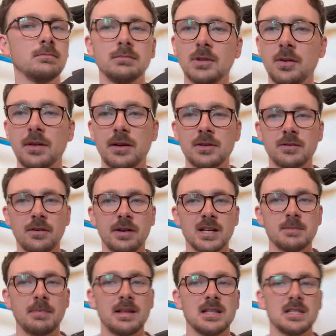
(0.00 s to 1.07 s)
Don't think it was very
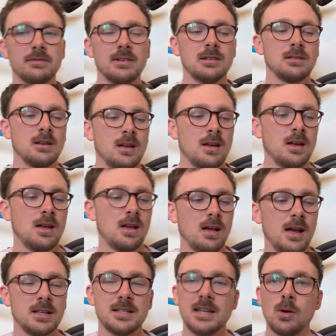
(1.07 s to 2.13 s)
expensive, and
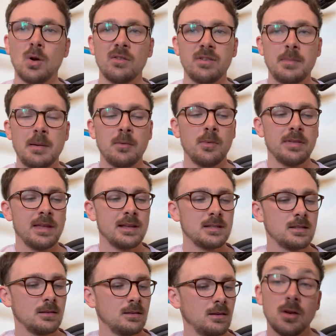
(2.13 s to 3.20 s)
I see quite a few people with it.